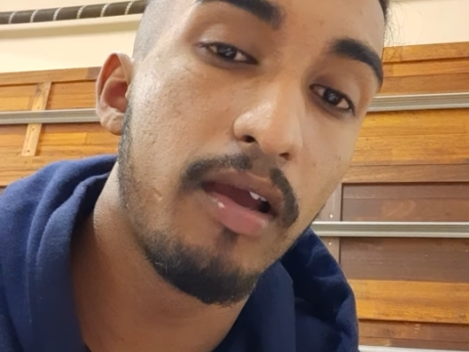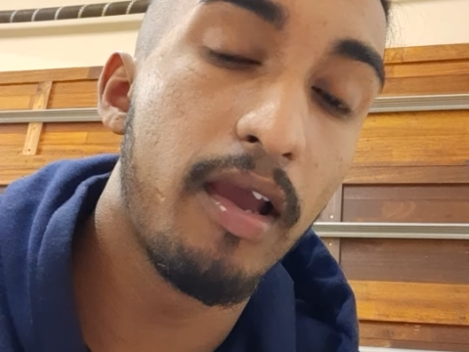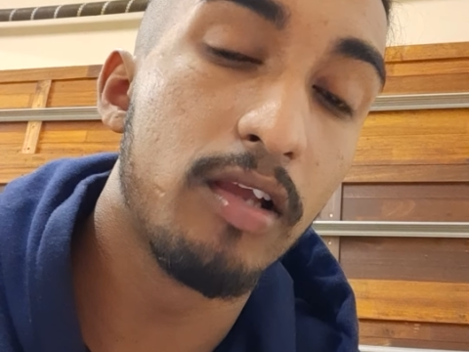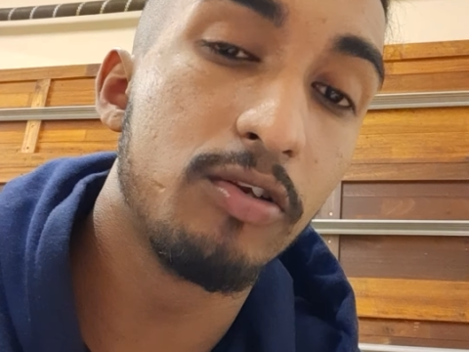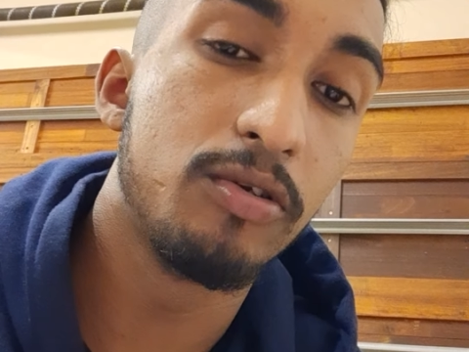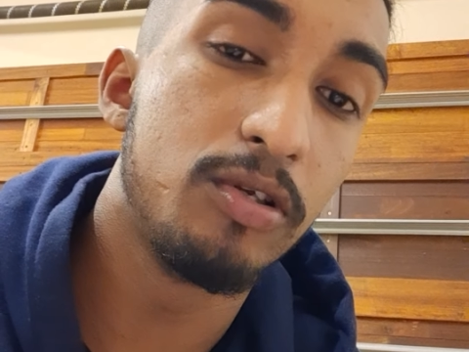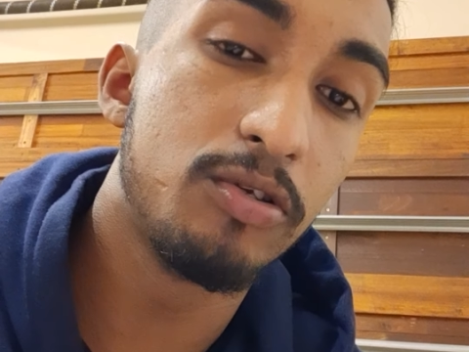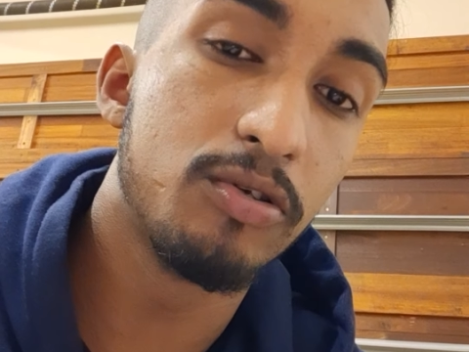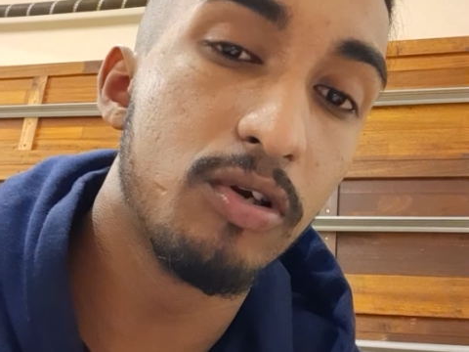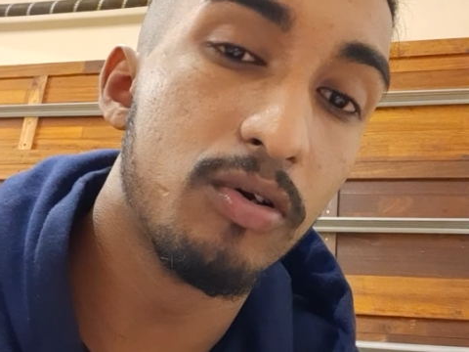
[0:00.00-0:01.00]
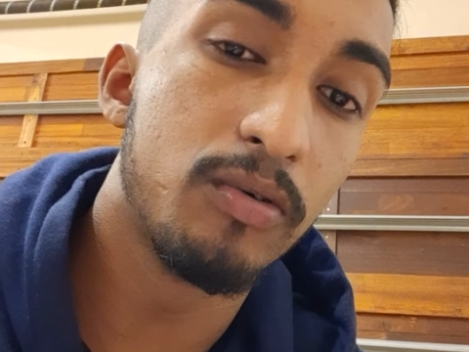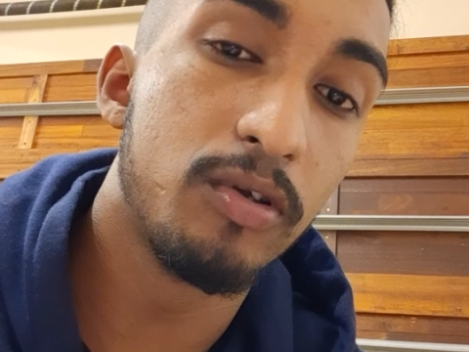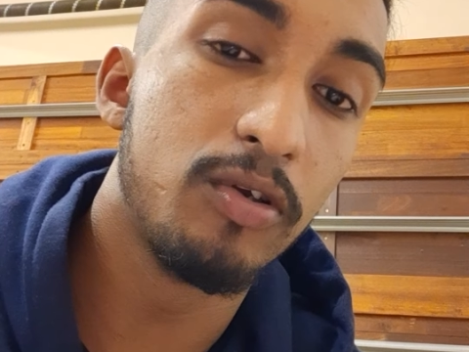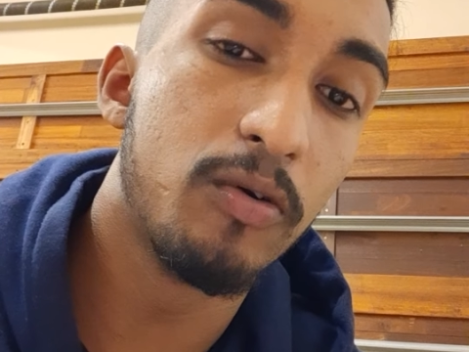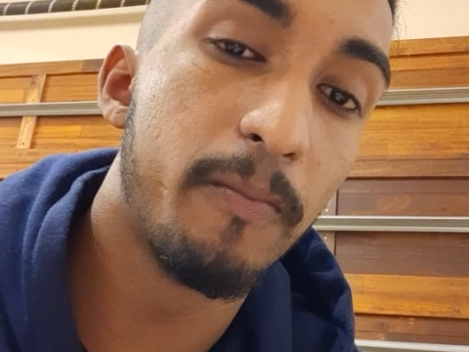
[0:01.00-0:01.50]
And you need to know
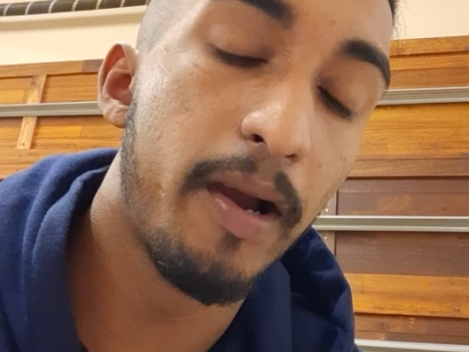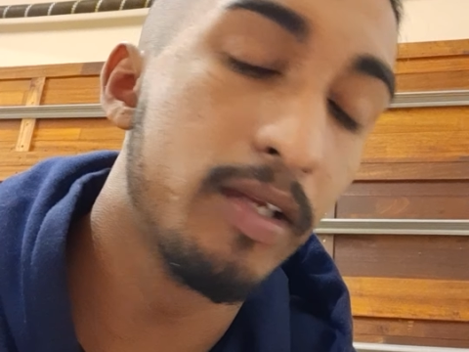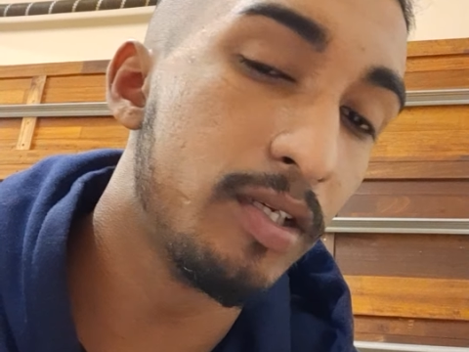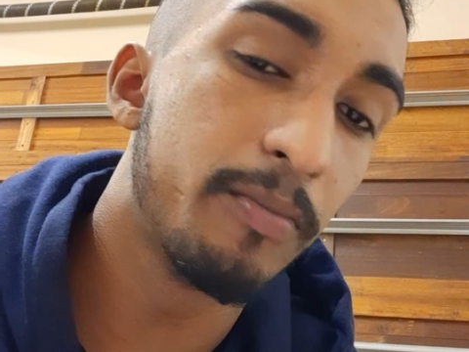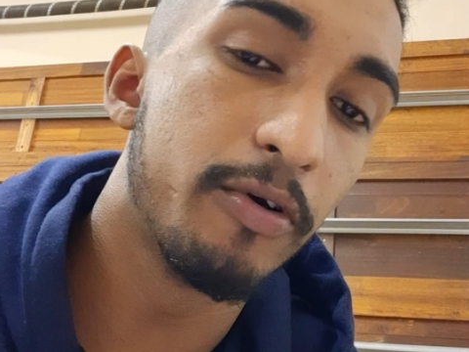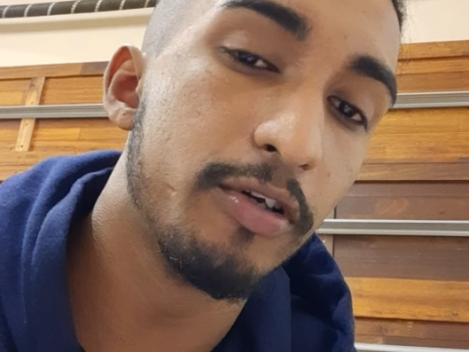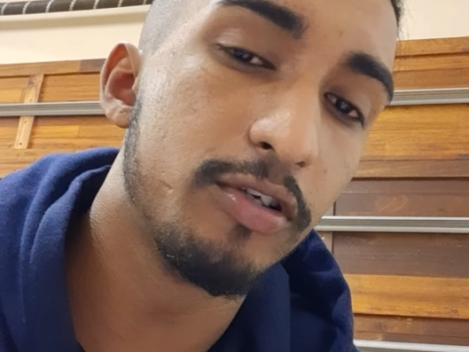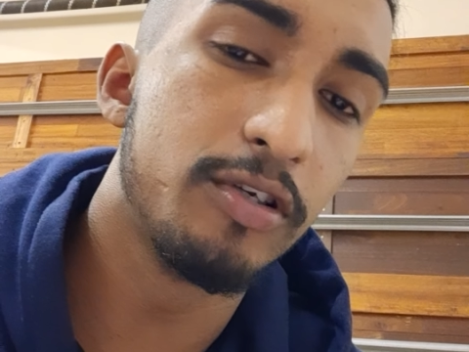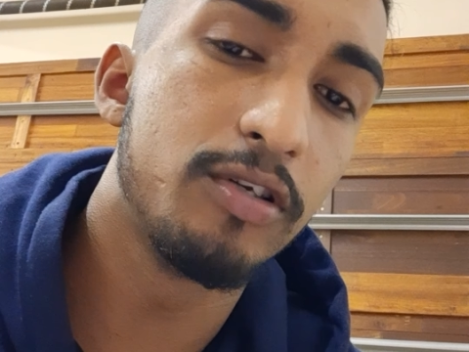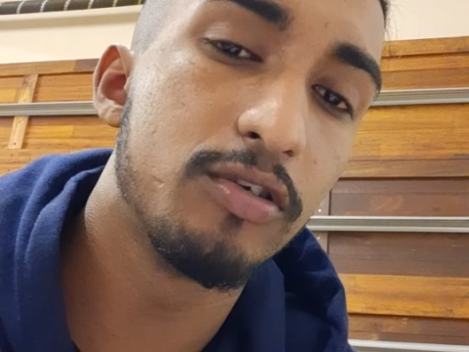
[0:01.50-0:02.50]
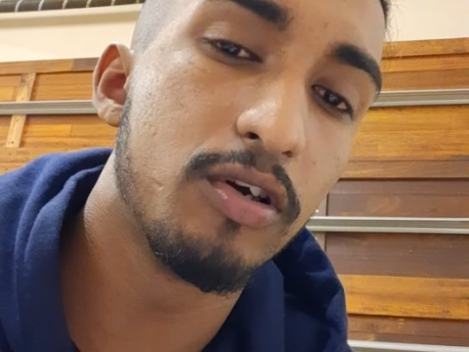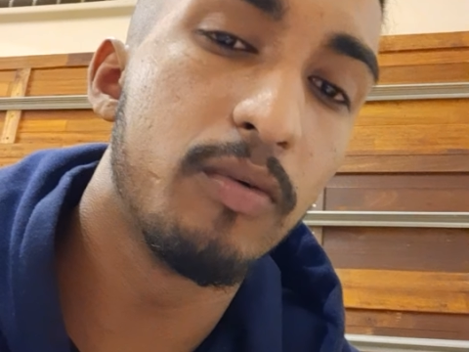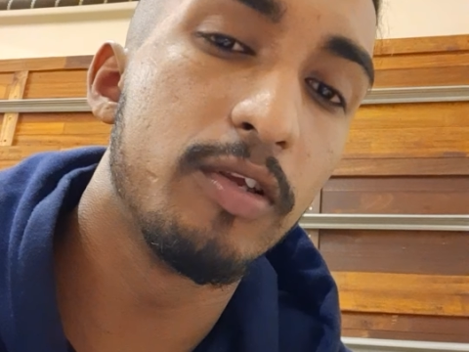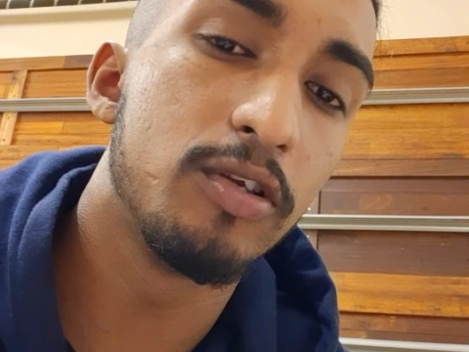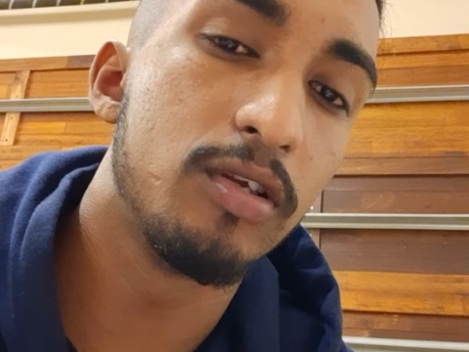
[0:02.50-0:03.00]
your biting point. You need to know
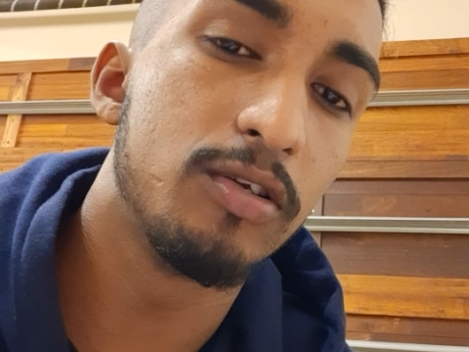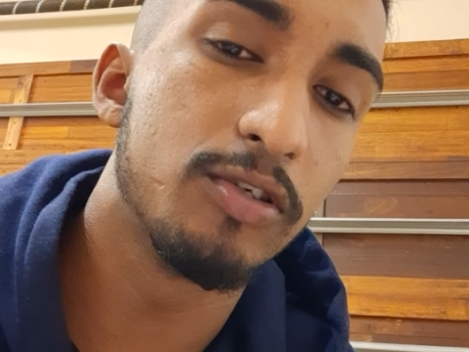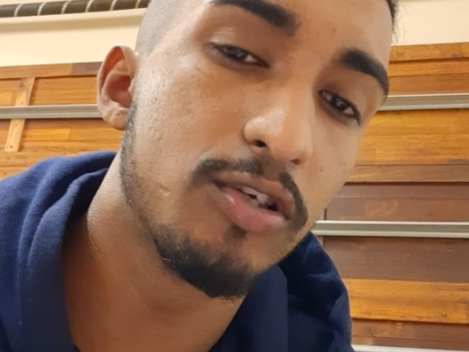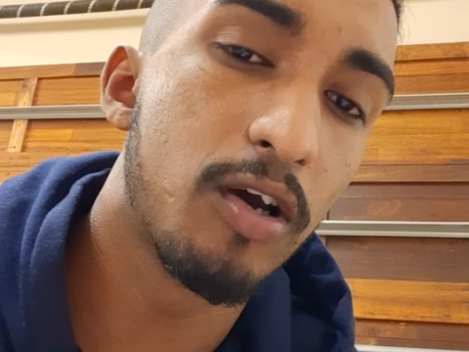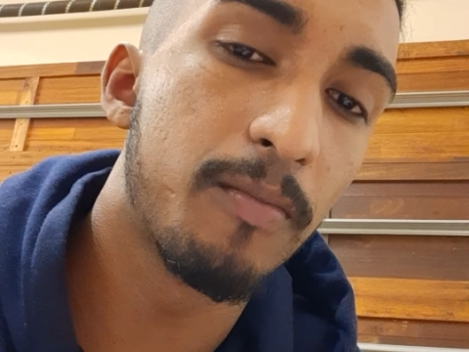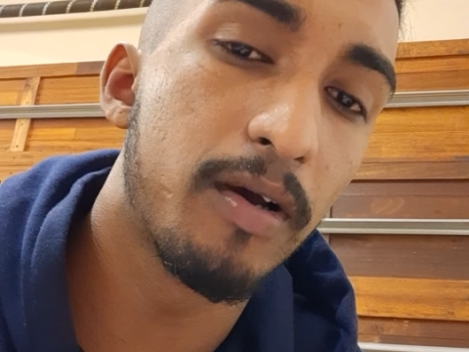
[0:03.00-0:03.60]
when you need to stop.